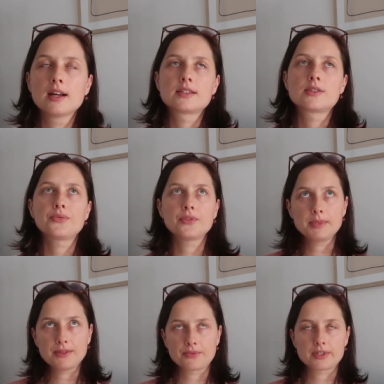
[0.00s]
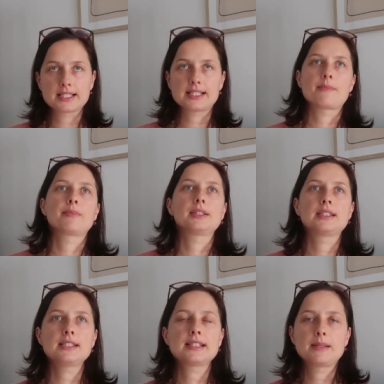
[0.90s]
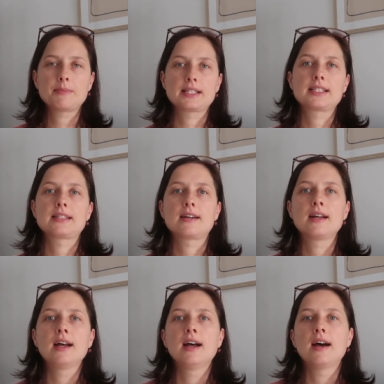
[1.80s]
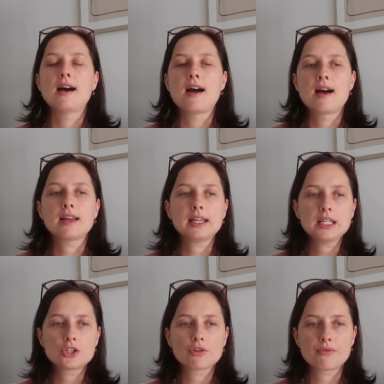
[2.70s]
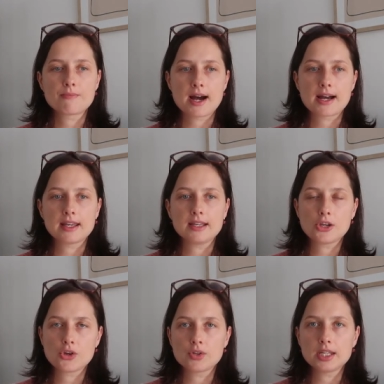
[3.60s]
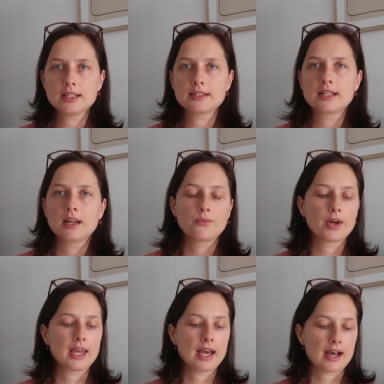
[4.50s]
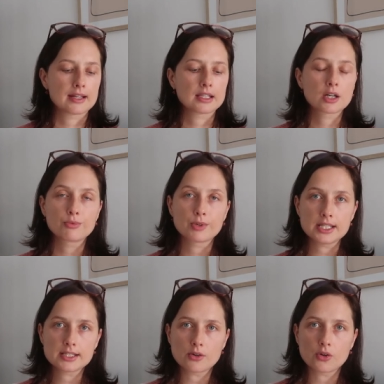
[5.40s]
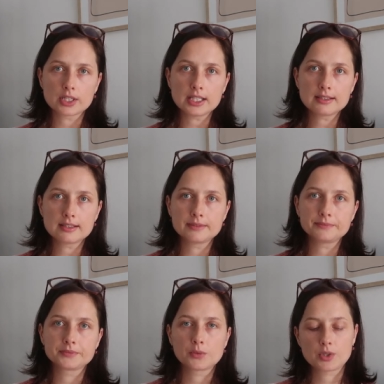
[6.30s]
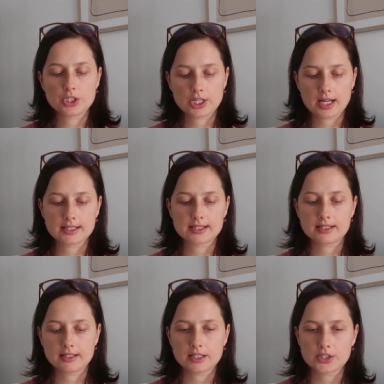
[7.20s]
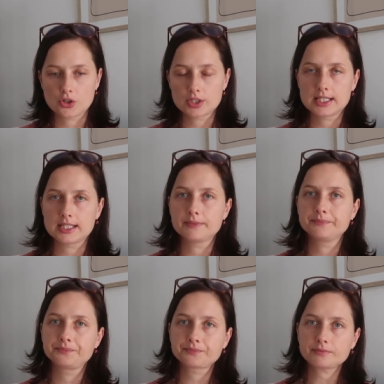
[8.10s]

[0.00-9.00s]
So for me, for example, this semester, uh, each of my units, we had quiz on it, which has a certain